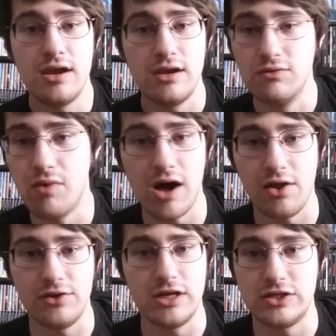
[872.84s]

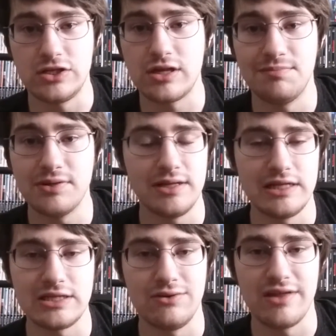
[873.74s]
Waddle Dee is just completely
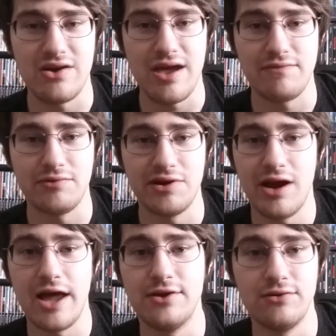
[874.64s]
sold out everywhere.
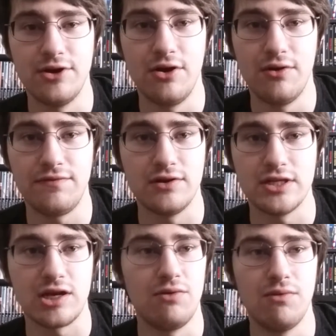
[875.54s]
I don't know if there's
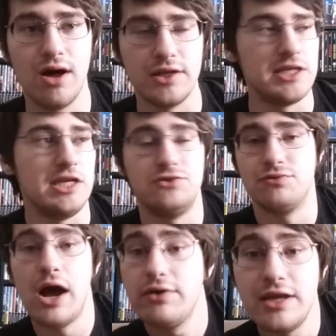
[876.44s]
like a Waddle Dee
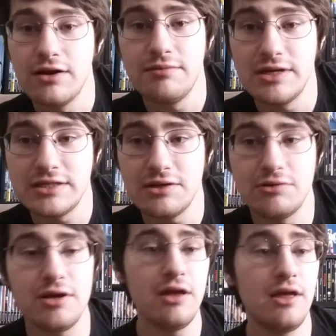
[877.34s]
drought here in
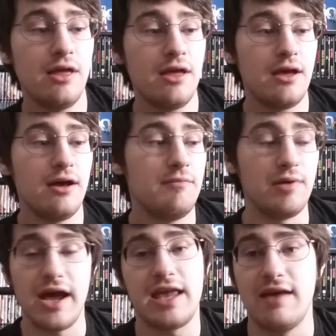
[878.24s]
Minnesota,
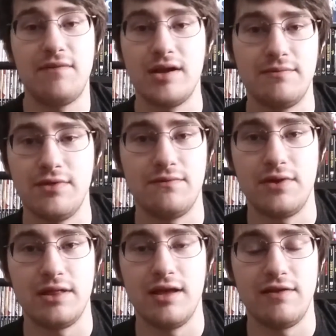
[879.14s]
but I can't find them for the
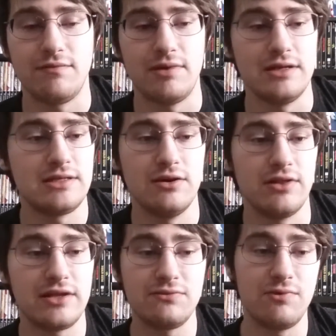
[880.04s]
freaking life of me. So
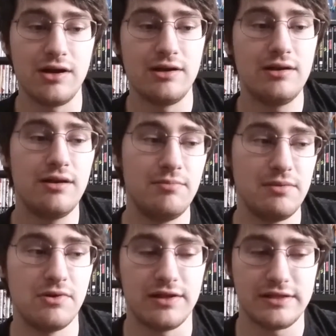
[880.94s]
that's one
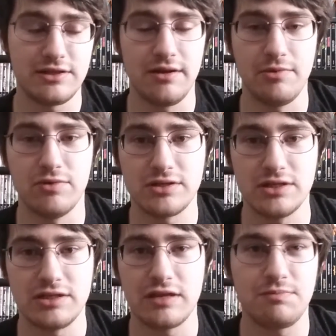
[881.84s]
amiibo that's still on my wish
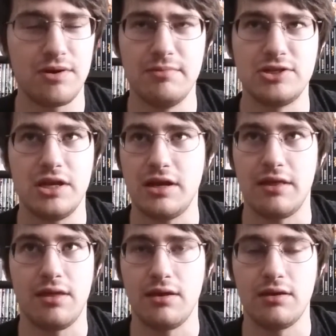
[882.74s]
list. That's pretty much it, I
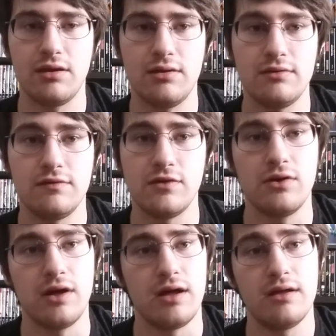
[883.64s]
think,
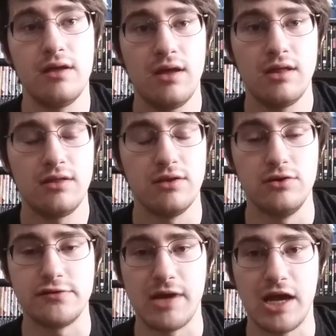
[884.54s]
until the
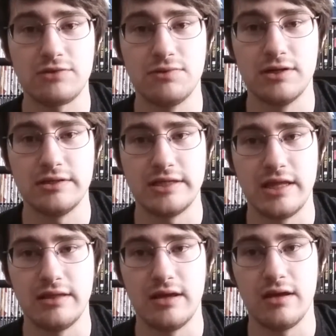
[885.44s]
new Smash ones and
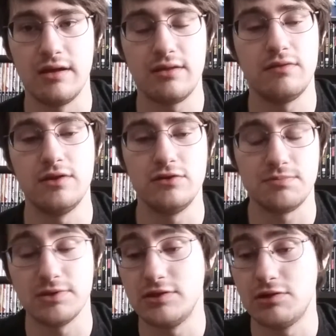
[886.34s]
then the new
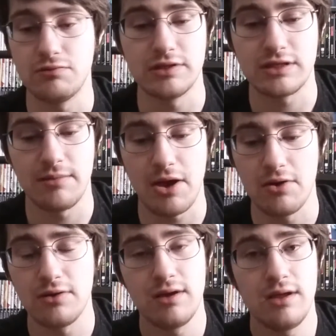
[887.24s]
Splatoon ones come out.